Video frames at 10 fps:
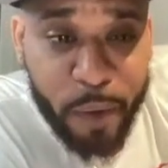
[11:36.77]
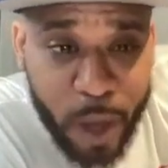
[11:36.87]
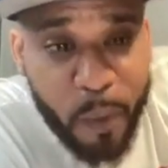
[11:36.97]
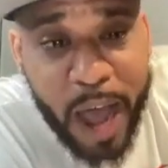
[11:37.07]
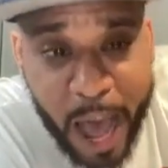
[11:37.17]
want
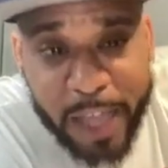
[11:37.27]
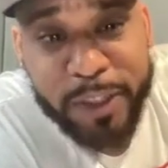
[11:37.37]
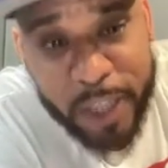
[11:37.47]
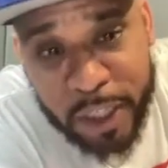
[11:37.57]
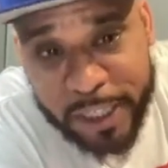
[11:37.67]
I want uh,
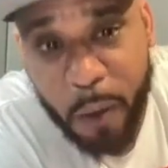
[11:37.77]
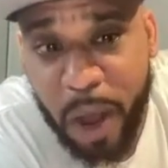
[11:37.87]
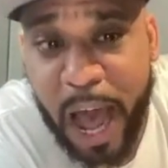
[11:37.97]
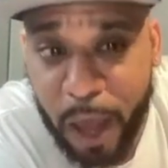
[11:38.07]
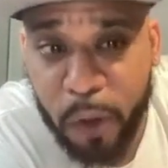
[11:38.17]
tell us I
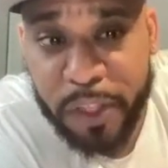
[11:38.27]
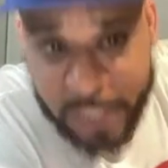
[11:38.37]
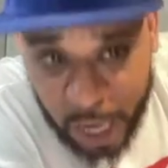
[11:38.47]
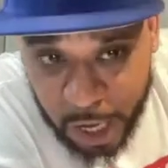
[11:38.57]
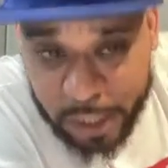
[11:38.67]
want Hollow the
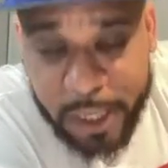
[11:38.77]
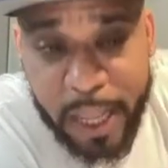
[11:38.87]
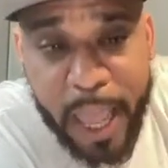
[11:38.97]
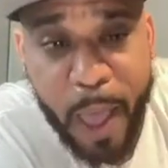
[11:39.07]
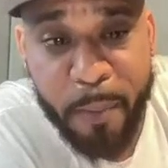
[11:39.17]
Don
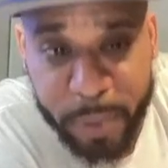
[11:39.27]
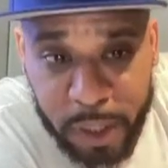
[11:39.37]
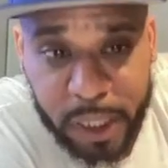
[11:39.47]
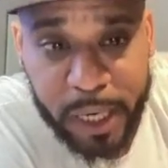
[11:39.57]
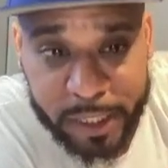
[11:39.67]
and Bill
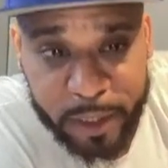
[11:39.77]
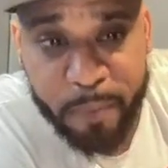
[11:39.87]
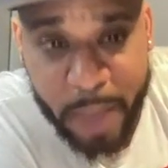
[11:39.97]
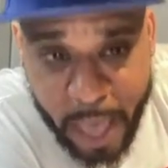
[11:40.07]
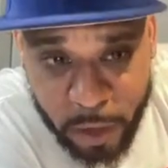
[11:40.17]
collected a
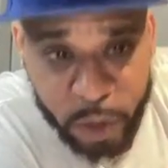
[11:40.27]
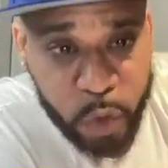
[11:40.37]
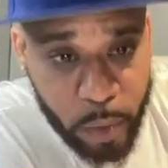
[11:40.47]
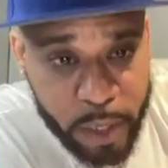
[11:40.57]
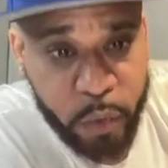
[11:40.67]
bad on
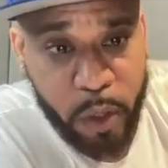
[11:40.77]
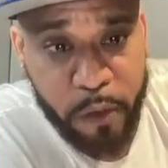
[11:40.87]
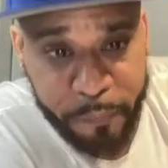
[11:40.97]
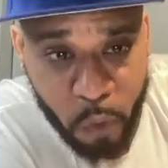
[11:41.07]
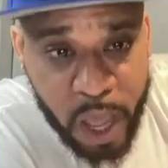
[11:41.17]

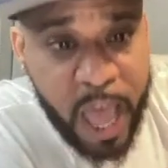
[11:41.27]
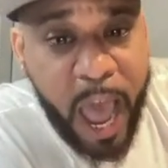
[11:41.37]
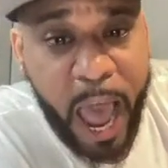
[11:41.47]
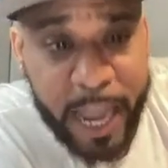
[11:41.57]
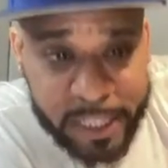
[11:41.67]
2024.
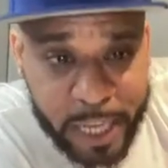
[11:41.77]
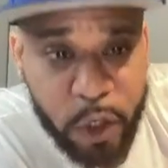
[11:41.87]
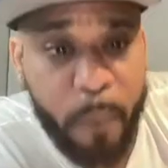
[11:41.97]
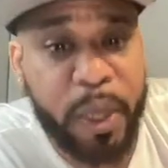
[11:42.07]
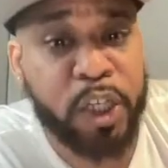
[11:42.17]
Okay, so I
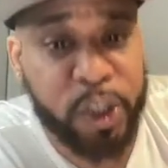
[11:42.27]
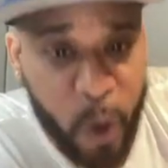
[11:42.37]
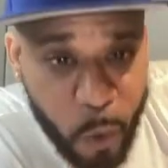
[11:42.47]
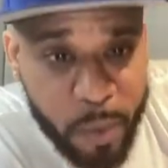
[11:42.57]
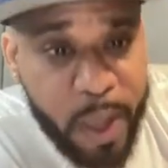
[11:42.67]
hopefully that
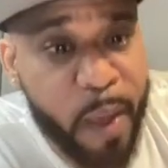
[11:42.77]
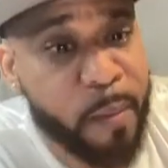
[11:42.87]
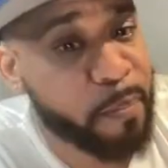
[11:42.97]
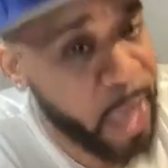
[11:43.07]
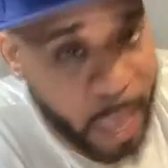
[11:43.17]
happened.
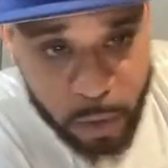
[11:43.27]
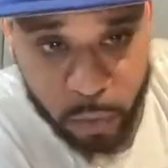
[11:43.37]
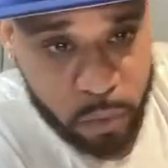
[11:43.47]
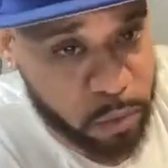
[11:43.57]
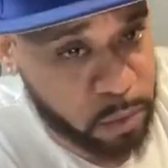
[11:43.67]
Until
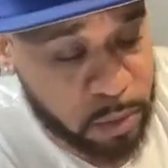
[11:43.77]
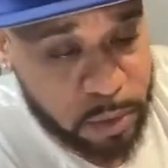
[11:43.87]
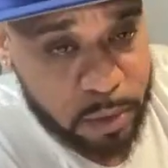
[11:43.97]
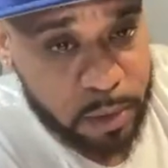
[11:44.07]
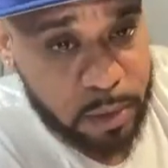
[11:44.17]
then,
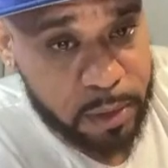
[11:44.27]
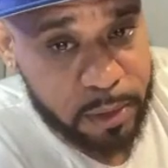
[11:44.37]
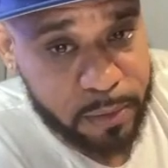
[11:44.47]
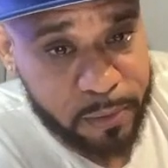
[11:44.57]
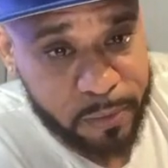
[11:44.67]
I'm dropping
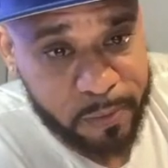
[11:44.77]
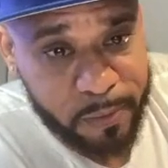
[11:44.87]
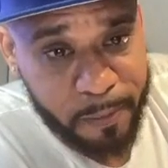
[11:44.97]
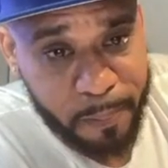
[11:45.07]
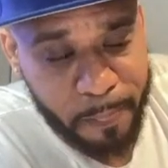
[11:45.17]
my
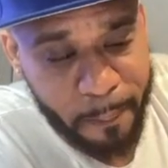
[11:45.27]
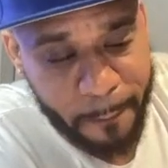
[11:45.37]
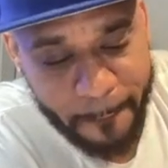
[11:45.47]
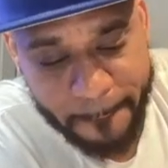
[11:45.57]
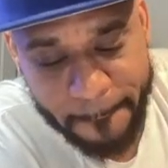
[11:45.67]
EP
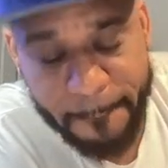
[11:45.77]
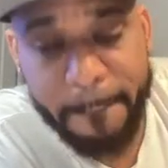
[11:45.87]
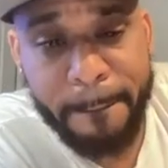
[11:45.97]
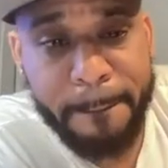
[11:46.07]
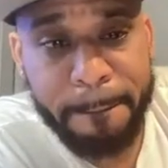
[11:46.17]
mid
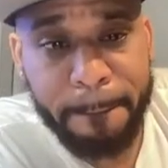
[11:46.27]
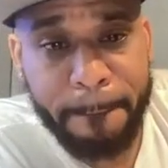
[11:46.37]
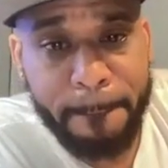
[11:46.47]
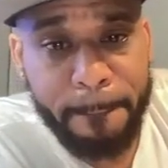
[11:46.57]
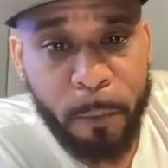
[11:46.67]
year.
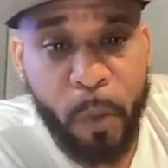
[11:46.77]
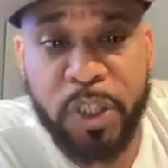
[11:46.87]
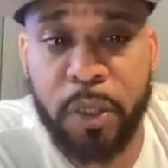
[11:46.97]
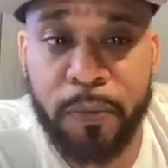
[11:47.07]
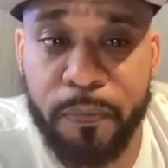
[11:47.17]
I got
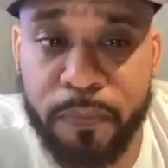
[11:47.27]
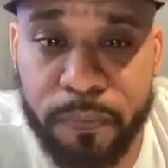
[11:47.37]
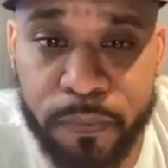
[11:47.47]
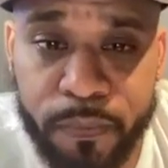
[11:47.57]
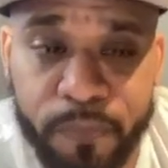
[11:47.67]
What's big it?
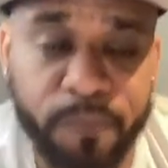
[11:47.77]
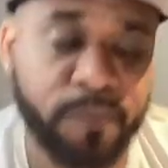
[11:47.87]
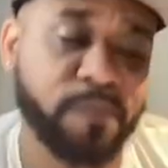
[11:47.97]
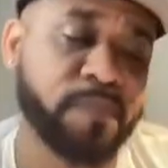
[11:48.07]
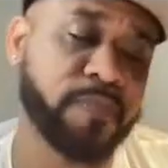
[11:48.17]
features on
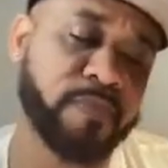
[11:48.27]
there from